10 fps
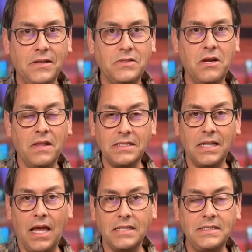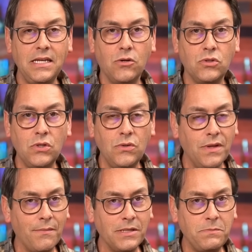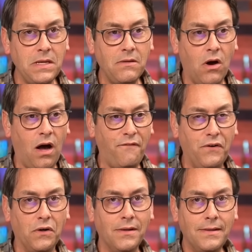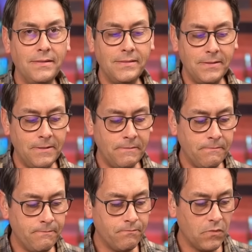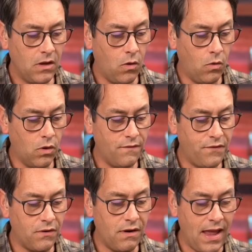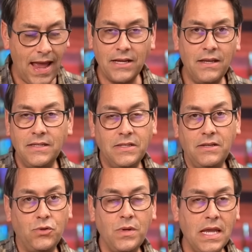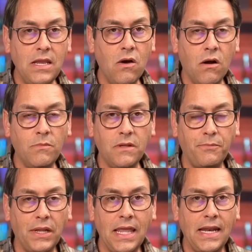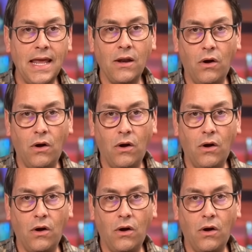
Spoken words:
sounds scary. That's a lot of CO2. That must be awful. Or if they're, is it doing any harm to the planet at